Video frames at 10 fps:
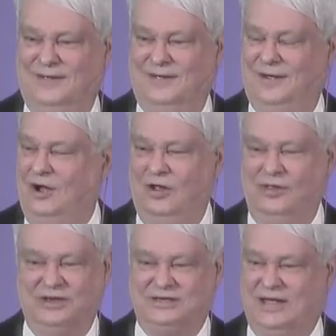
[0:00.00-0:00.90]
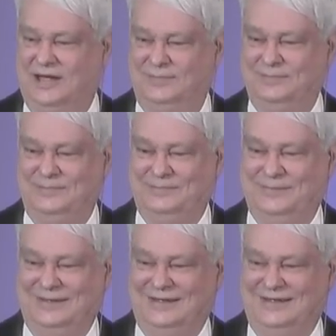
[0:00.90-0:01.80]
All the time.
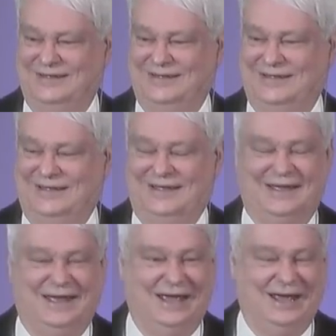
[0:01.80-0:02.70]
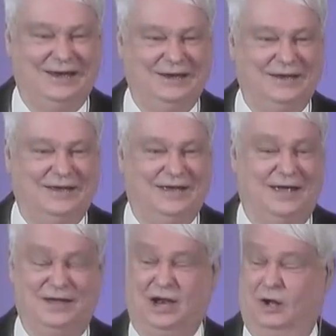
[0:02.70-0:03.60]
And,
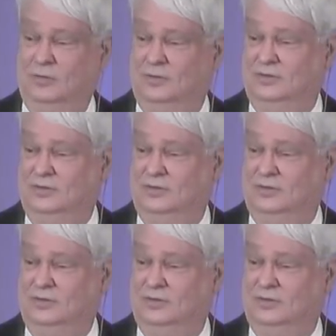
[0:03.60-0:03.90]
uh, you know,